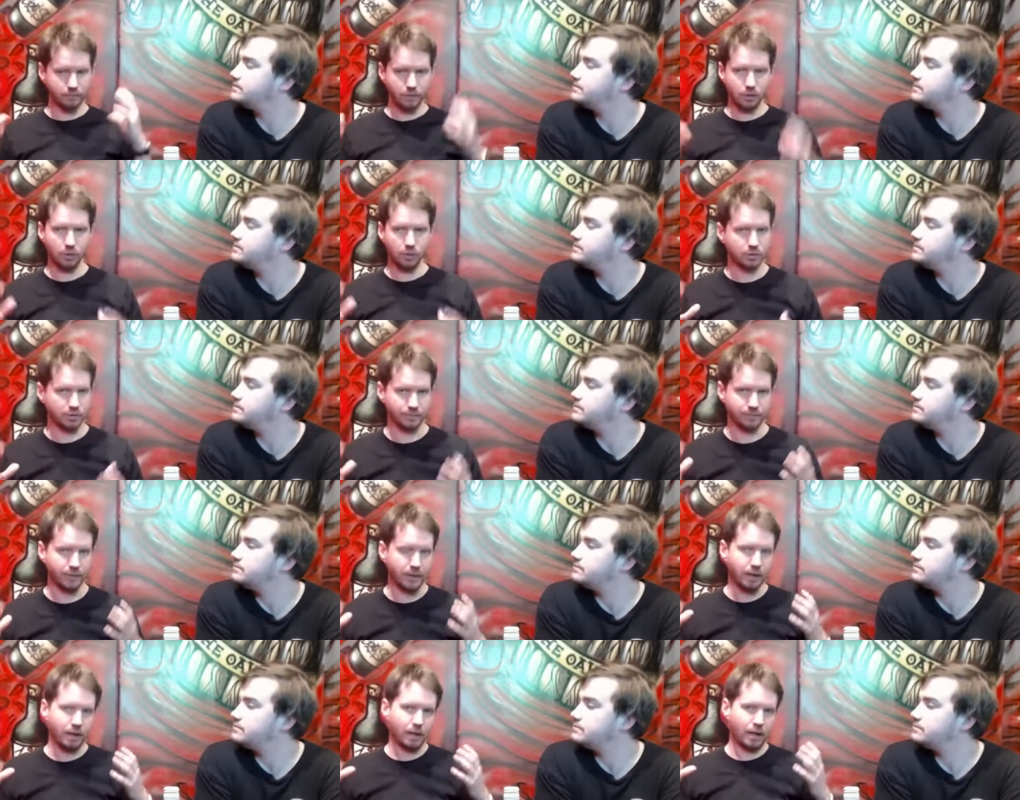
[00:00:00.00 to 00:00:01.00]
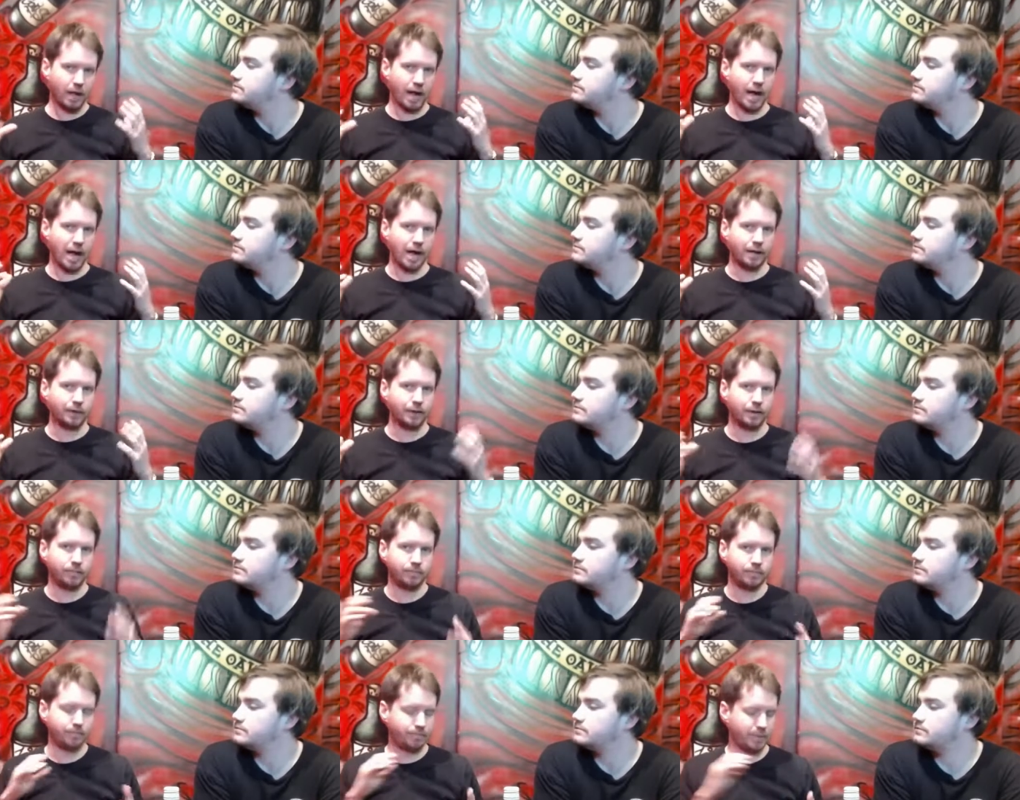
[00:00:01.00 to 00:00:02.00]
Speaker 1: Awesome. Uh, you know,
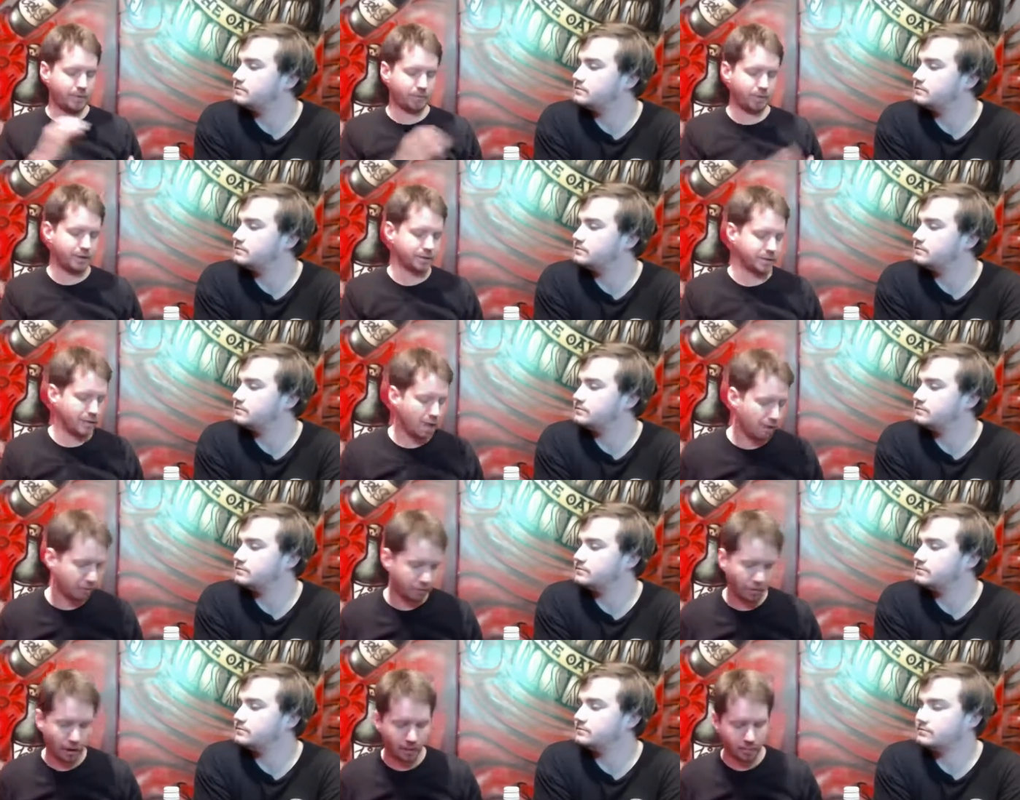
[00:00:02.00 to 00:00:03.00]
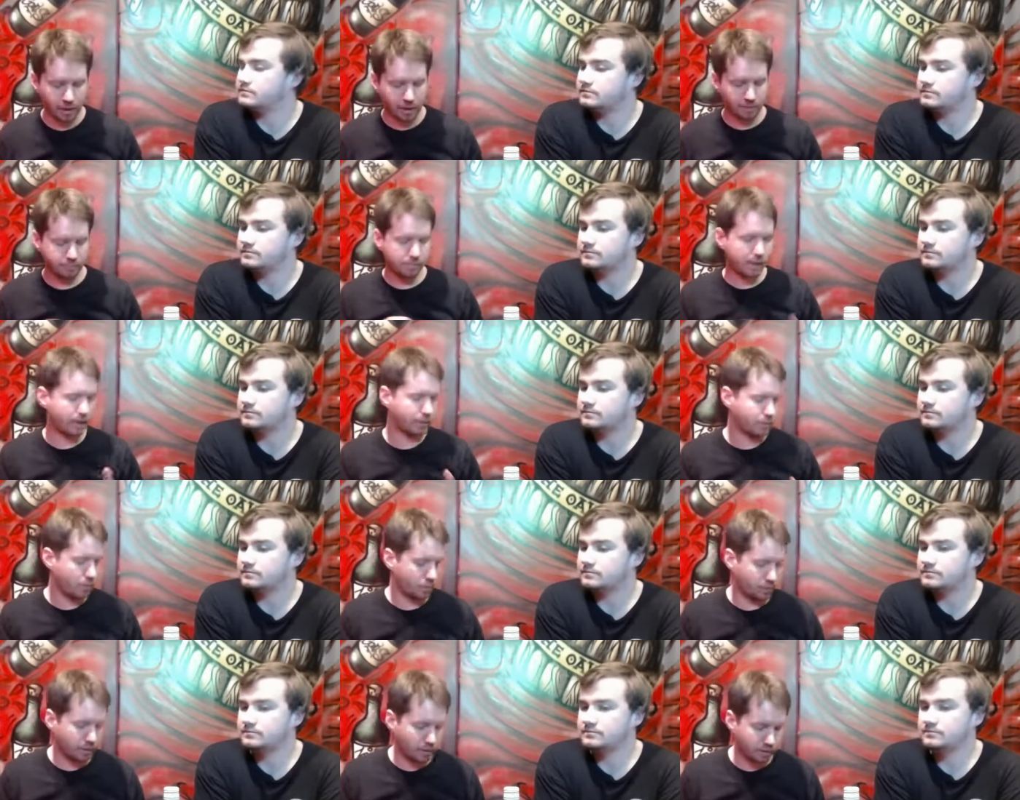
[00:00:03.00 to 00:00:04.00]
is another great one. Mannochmore,
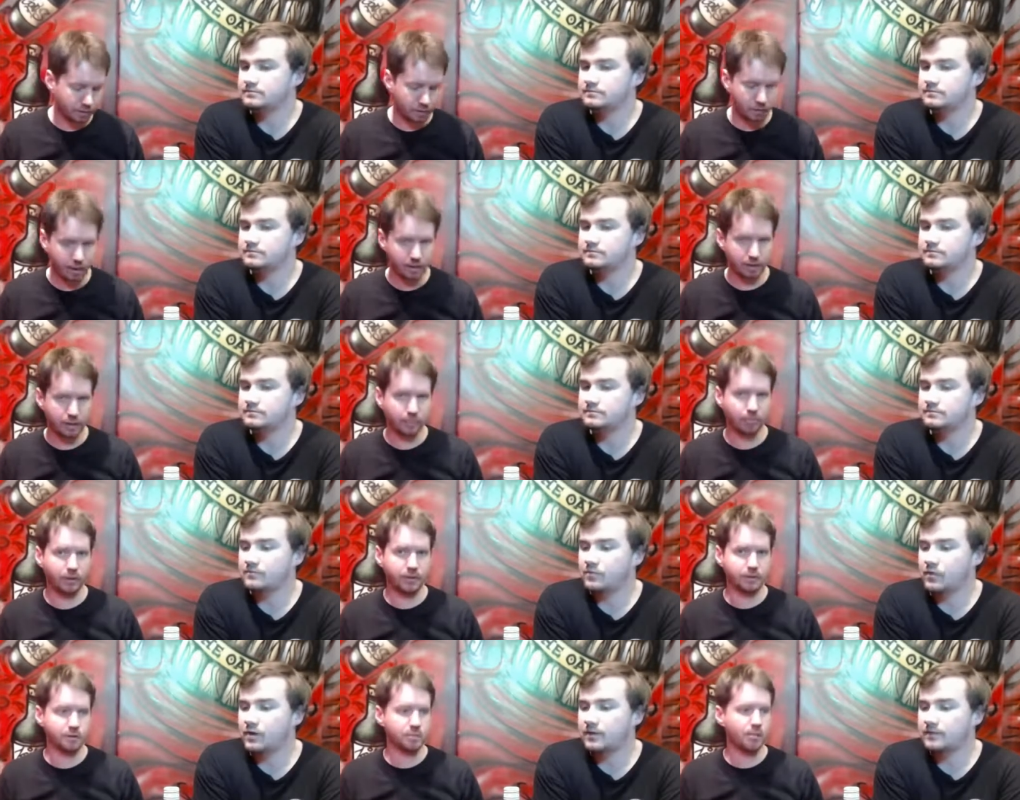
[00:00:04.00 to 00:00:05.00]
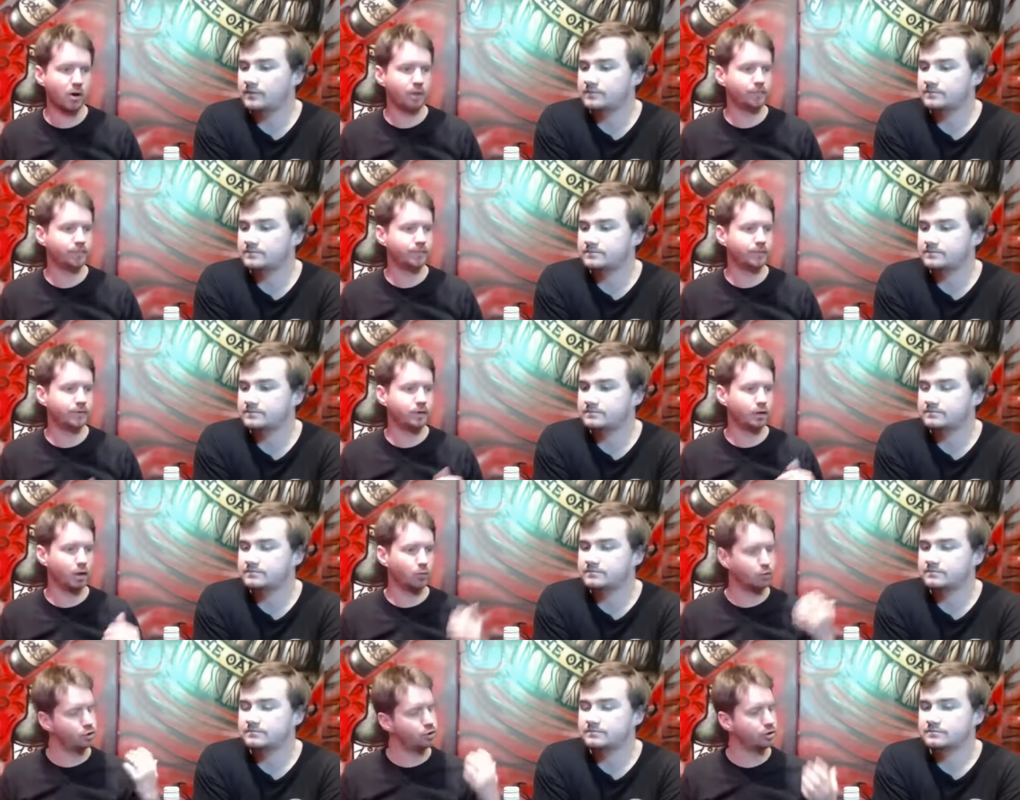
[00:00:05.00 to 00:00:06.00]
another great uh, blender's malt. You know,
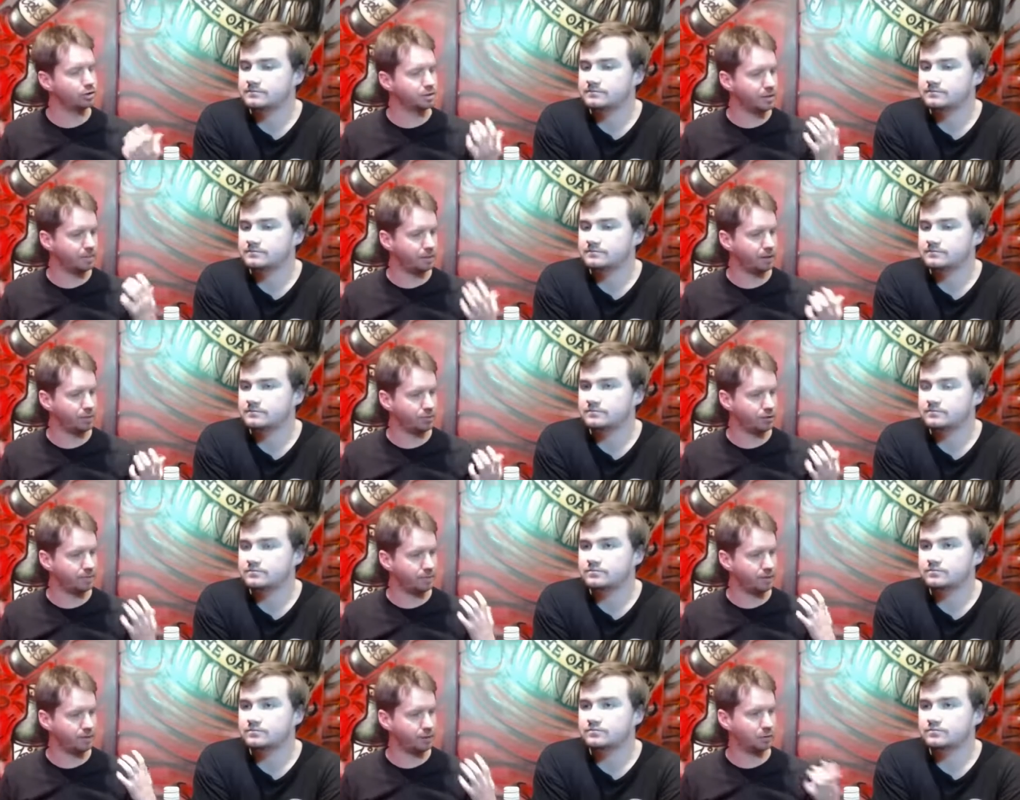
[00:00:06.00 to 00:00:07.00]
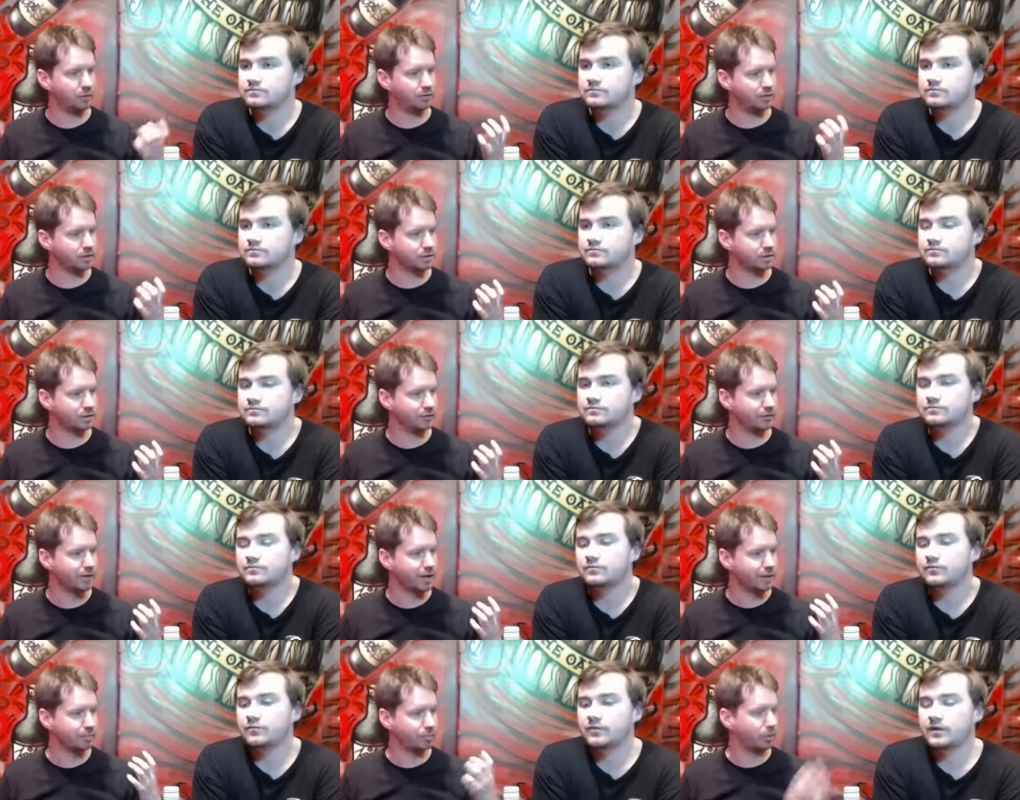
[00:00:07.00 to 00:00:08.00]
would you consider Pinot Gris to be the equivalent of
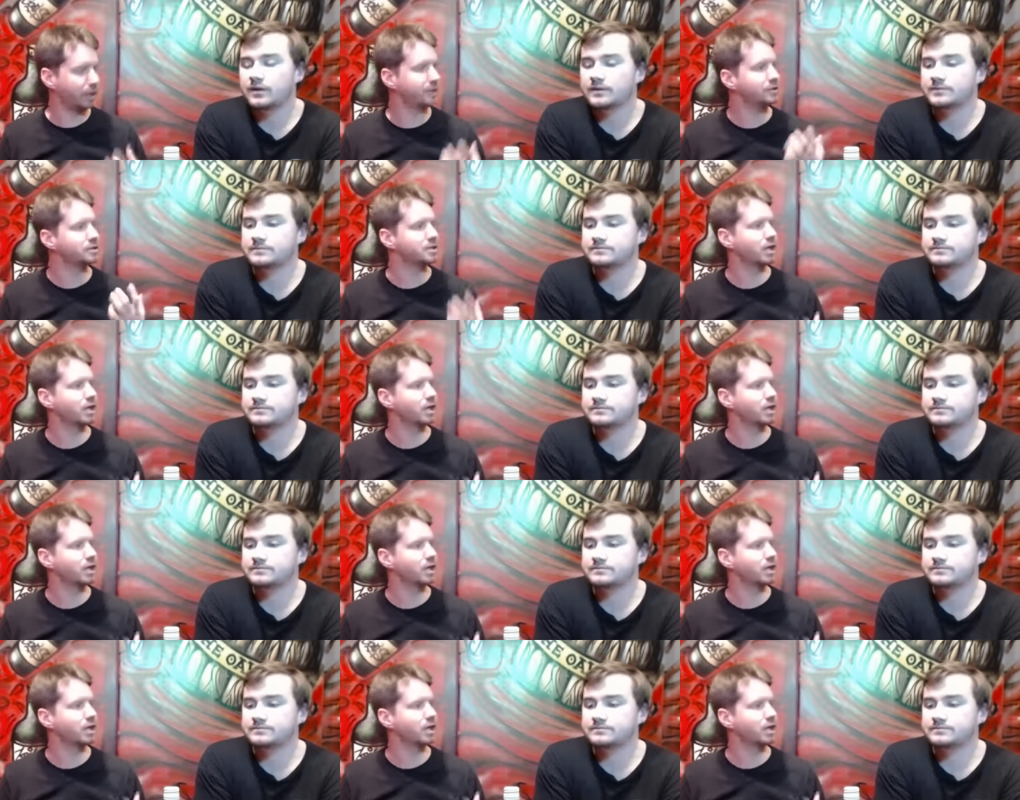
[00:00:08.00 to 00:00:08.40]
blenders